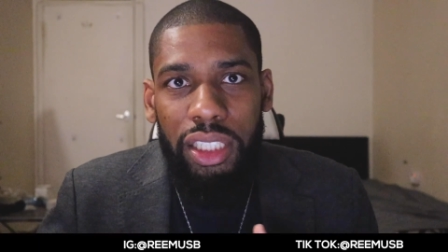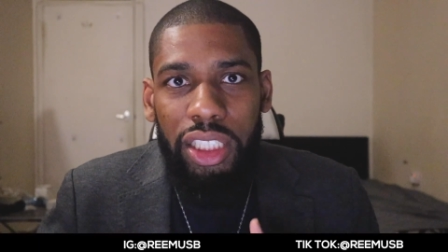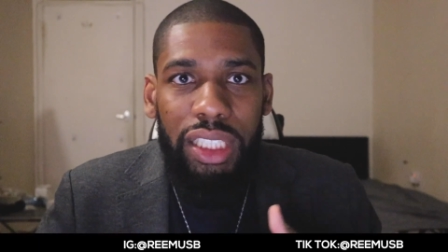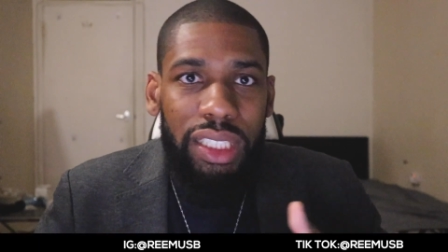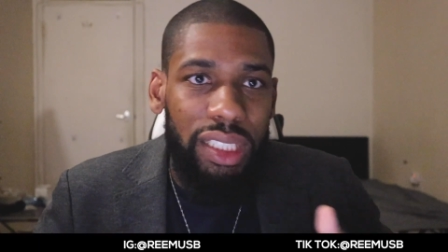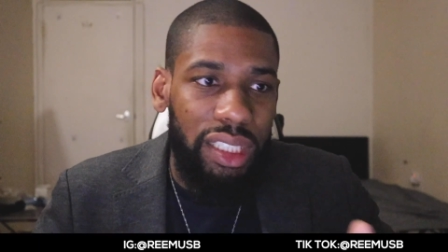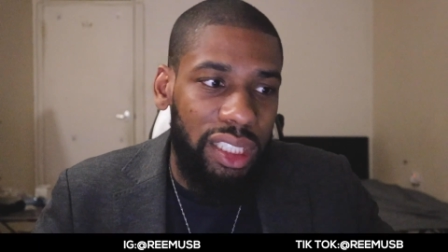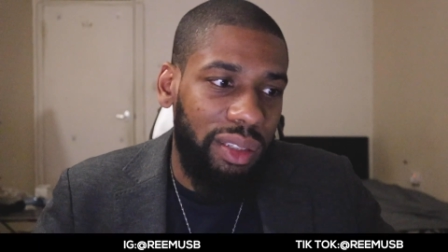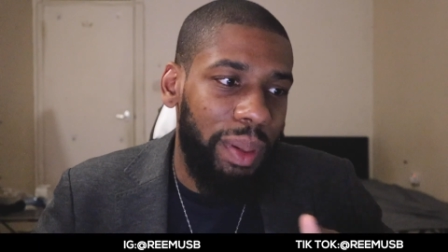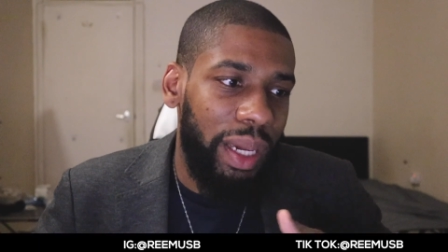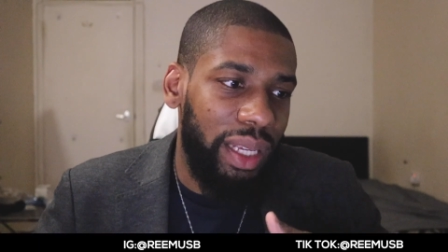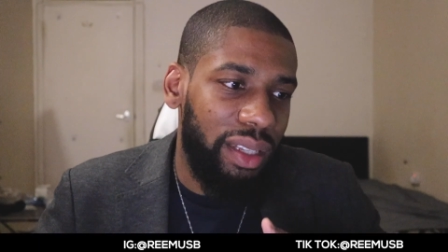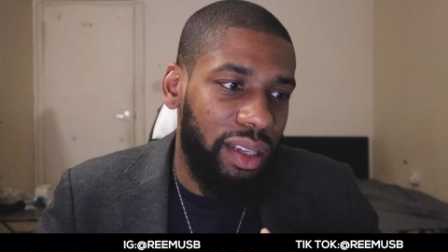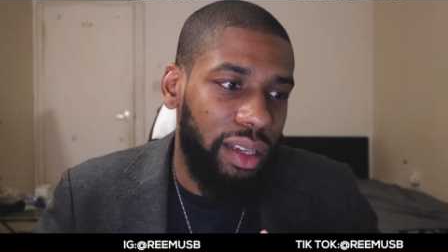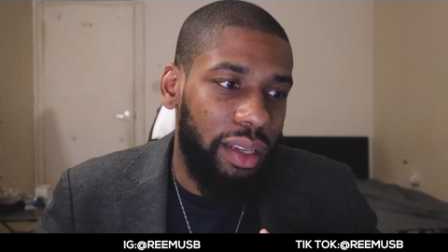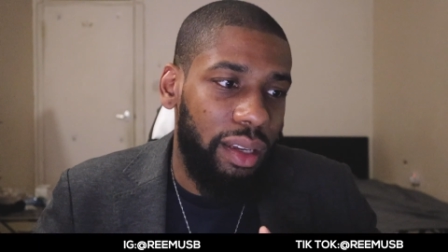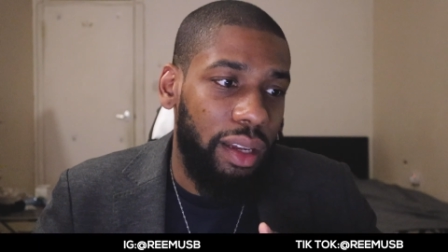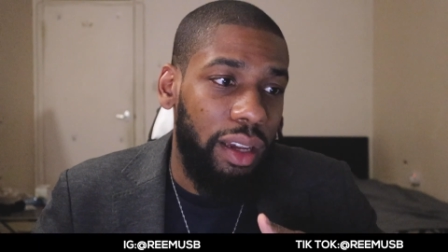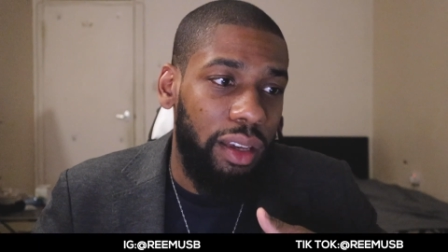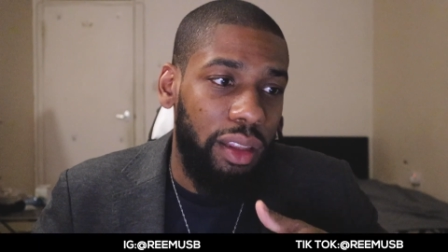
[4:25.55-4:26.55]
She's
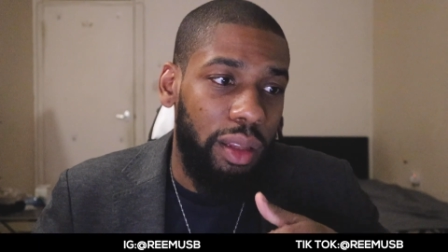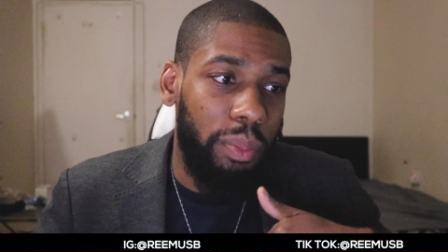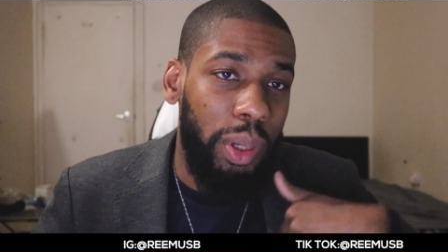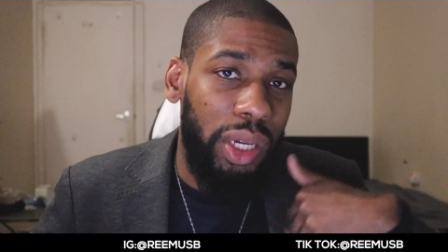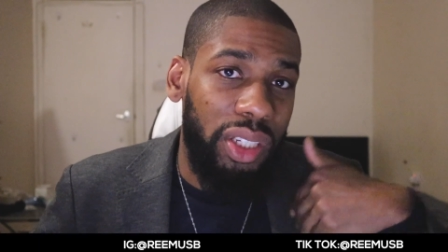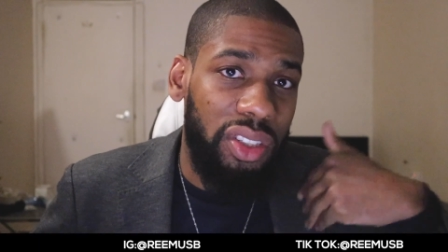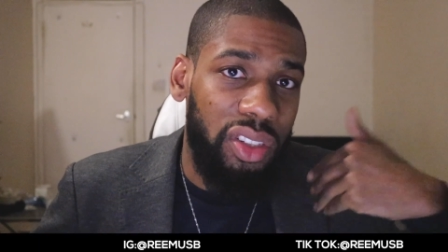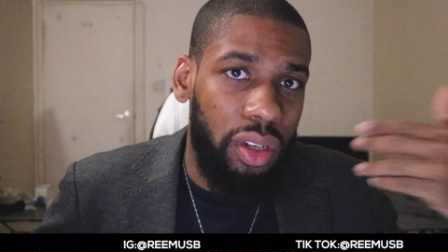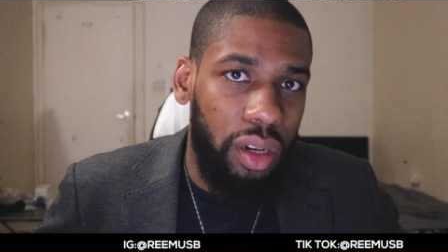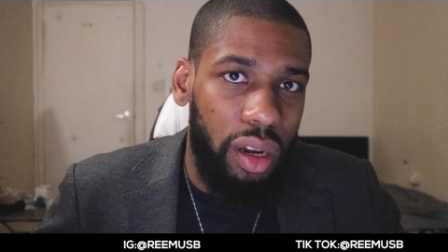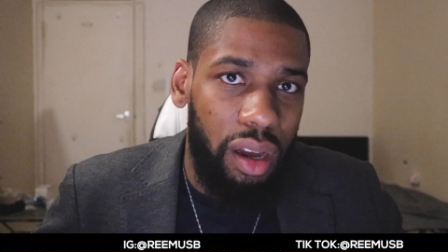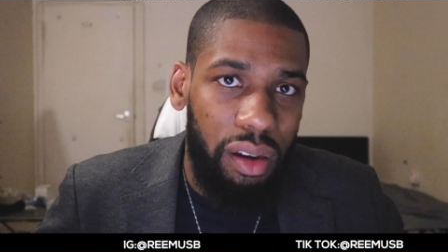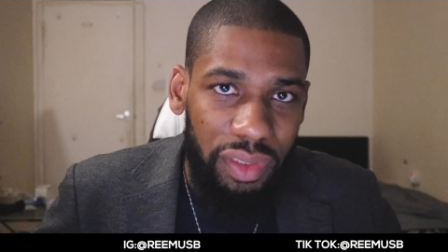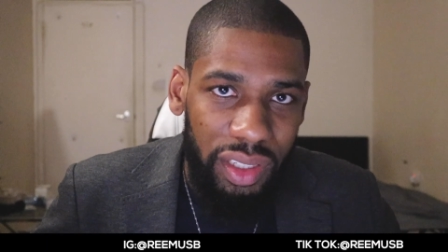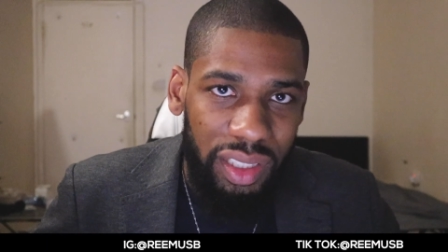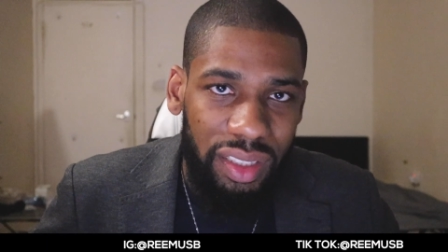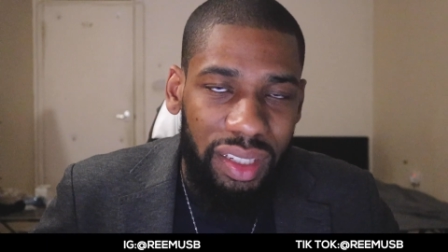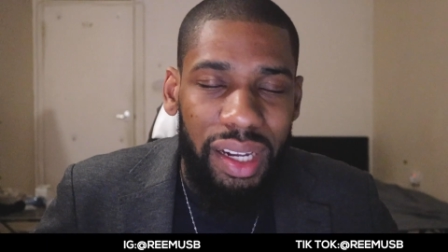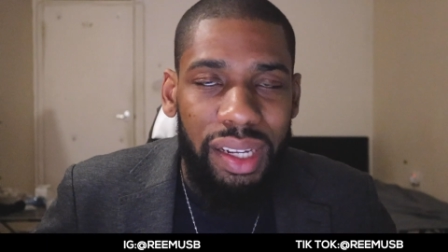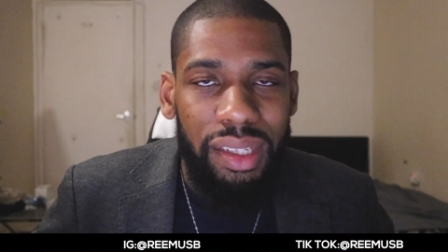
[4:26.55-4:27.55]
expecting the person on the
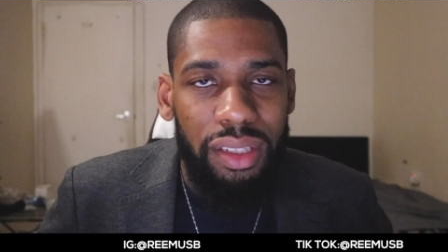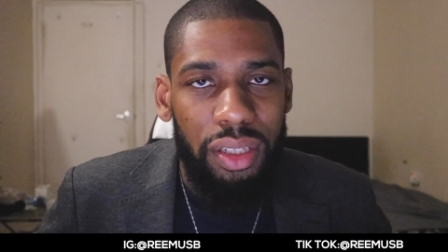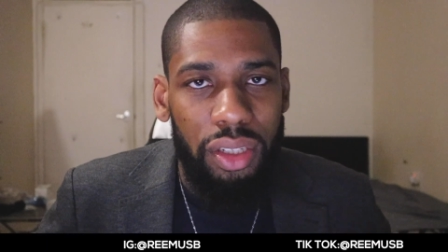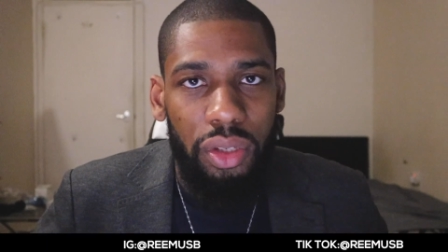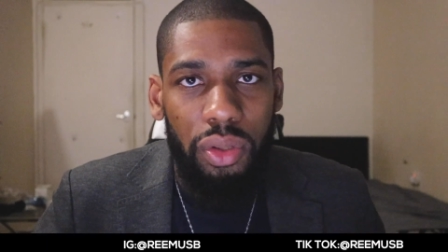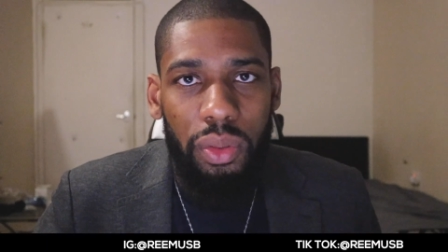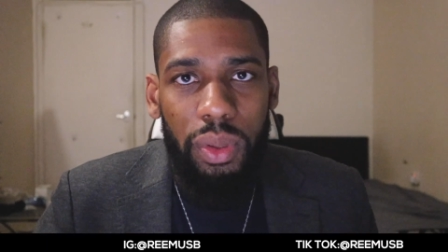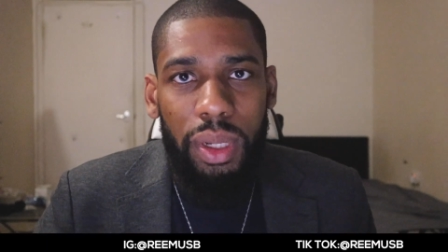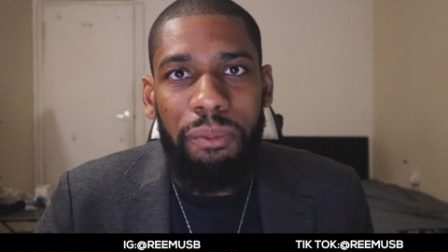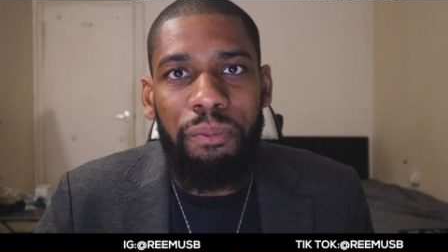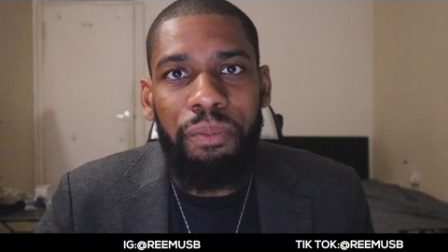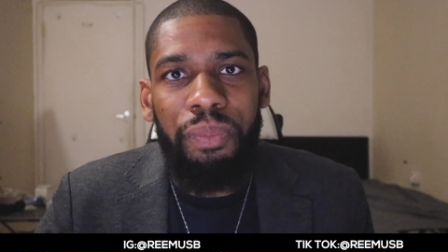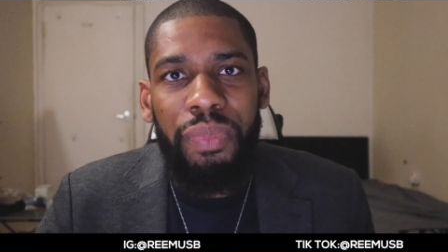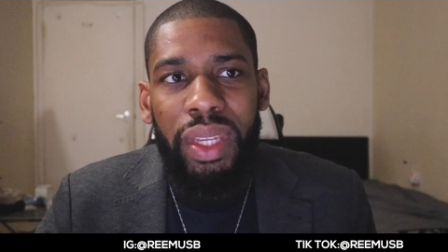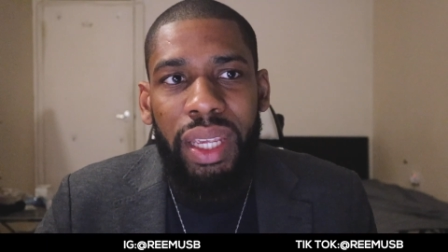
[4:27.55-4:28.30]
other side to do it.